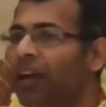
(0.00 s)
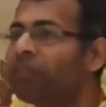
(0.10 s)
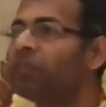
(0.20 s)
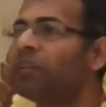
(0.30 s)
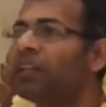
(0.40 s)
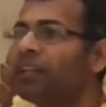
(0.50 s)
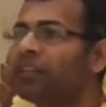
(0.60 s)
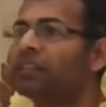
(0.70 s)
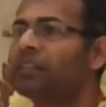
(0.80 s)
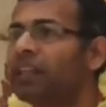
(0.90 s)
Everybody
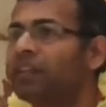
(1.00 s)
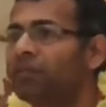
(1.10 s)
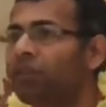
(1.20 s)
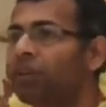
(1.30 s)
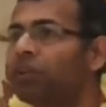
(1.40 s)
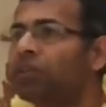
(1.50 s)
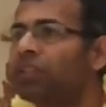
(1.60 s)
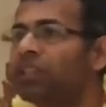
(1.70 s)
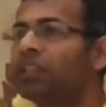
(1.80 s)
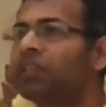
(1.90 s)
is slave, although
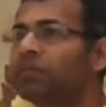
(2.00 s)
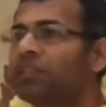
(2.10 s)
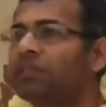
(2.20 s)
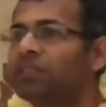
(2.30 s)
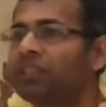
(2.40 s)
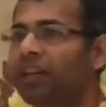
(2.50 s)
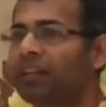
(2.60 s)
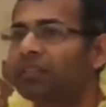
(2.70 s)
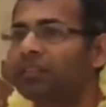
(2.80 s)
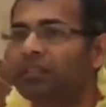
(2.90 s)
they think themselves
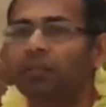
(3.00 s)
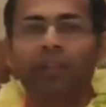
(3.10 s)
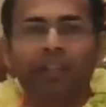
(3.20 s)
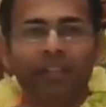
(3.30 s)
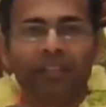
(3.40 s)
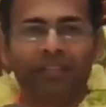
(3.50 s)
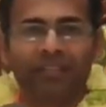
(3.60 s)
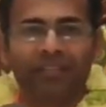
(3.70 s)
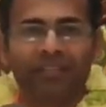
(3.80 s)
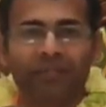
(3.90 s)
as liberated.
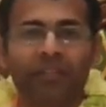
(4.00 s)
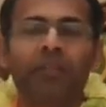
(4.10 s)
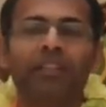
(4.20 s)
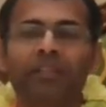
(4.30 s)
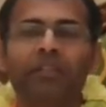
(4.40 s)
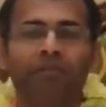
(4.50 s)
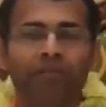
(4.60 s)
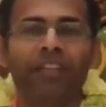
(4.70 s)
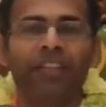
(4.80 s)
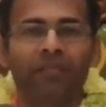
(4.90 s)
People think we are
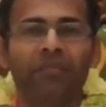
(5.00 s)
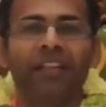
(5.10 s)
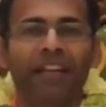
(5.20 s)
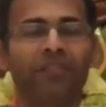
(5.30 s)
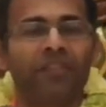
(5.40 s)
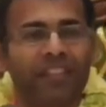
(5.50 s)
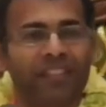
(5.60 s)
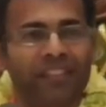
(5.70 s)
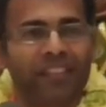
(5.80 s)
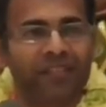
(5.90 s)
free, but actually
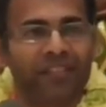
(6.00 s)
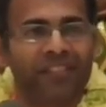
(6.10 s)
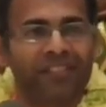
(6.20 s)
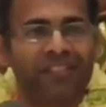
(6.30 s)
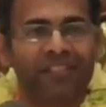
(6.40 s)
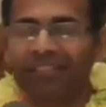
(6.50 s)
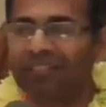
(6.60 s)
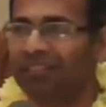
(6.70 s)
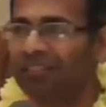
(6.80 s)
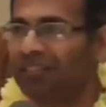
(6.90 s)
they are slaves.
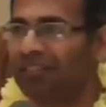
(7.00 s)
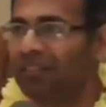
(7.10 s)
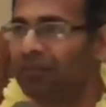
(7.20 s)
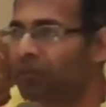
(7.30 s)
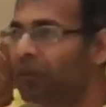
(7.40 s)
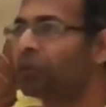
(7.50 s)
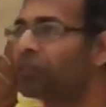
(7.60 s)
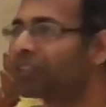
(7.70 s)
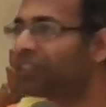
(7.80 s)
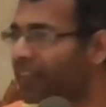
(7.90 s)
People
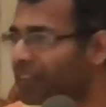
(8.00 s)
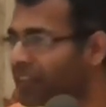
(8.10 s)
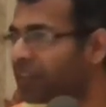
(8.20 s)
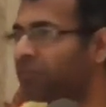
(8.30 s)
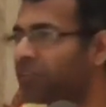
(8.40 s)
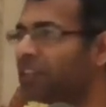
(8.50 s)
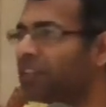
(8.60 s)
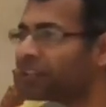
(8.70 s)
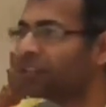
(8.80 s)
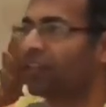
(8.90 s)
who think they are free,
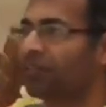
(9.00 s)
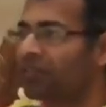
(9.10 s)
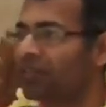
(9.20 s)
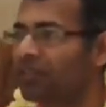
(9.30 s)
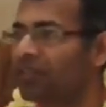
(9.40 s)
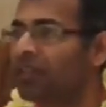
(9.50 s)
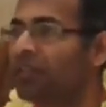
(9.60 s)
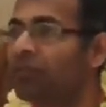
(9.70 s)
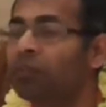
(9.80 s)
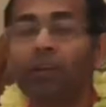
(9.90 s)
they are slaves.
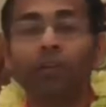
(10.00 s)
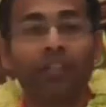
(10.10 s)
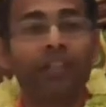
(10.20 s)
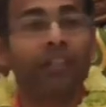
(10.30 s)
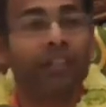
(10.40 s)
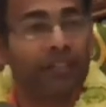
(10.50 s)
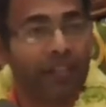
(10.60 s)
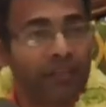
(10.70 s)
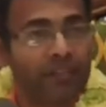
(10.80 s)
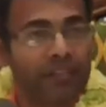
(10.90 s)
People who think they are
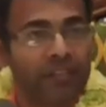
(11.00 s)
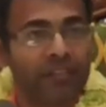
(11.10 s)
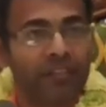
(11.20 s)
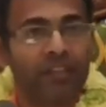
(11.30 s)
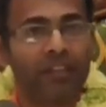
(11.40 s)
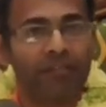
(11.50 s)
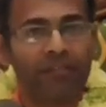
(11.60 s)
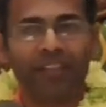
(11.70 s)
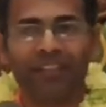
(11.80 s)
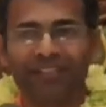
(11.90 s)
slaves, they are
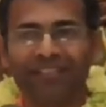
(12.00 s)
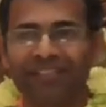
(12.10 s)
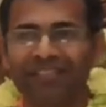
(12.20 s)
free.